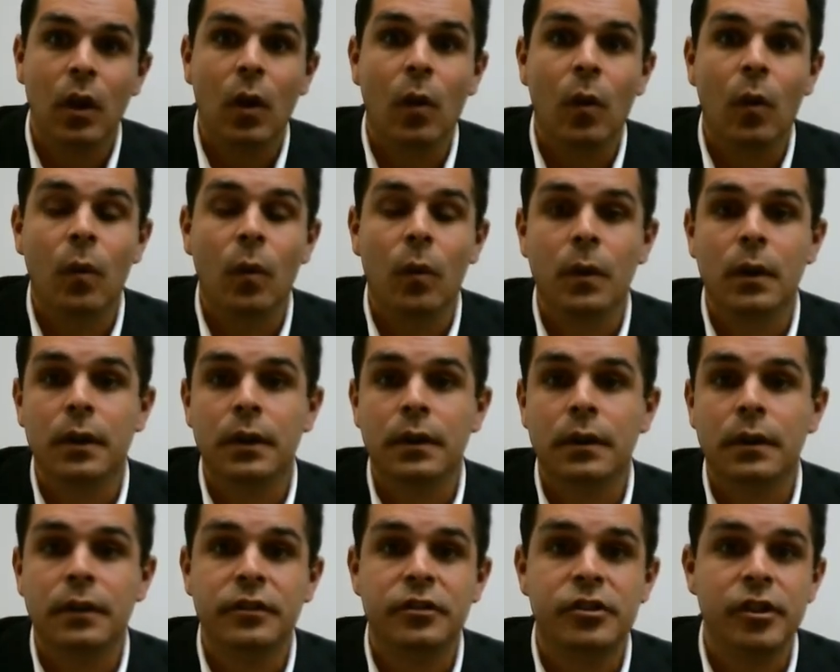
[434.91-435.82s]

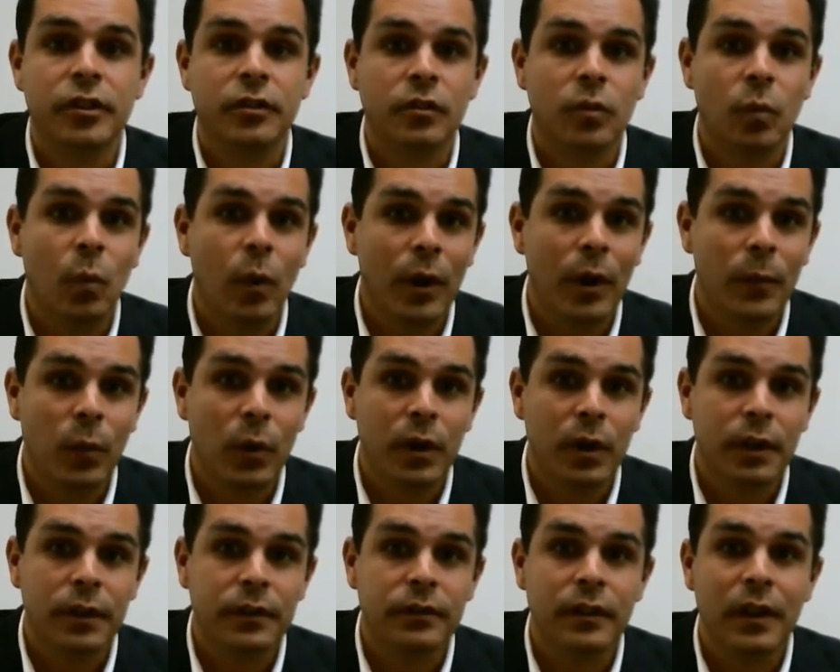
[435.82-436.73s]
or just one
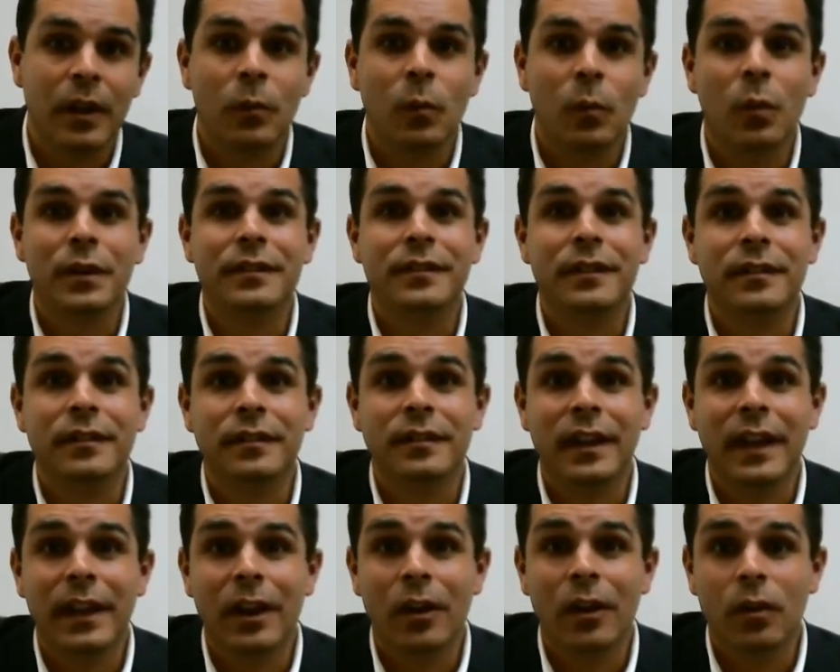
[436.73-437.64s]
works and one's a
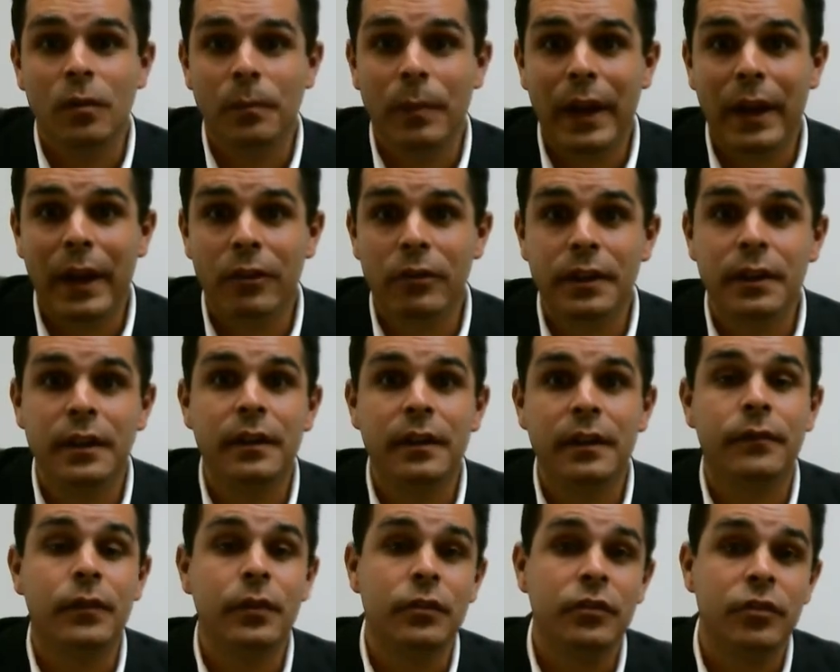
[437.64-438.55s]
stay-at-home parent
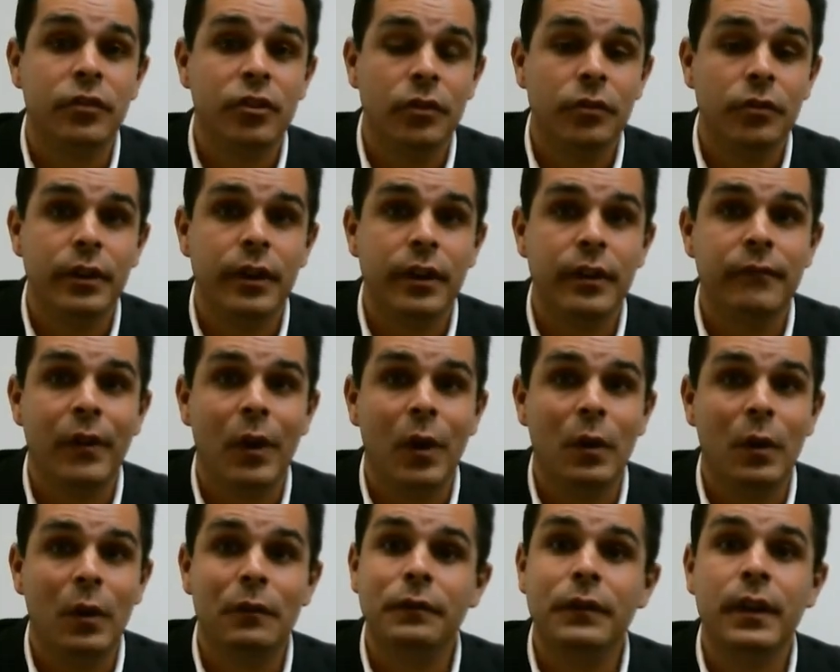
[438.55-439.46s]
if there's children
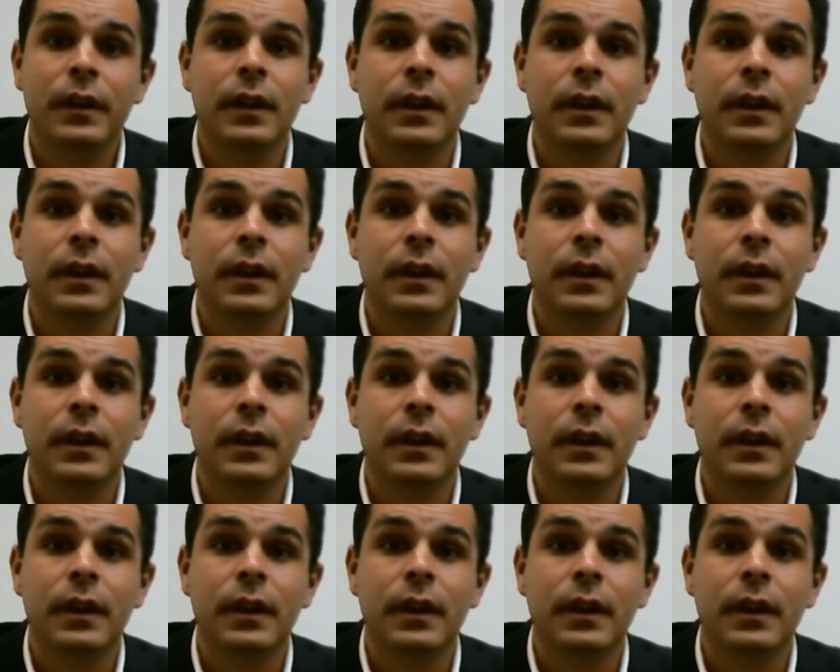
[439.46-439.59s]
involved,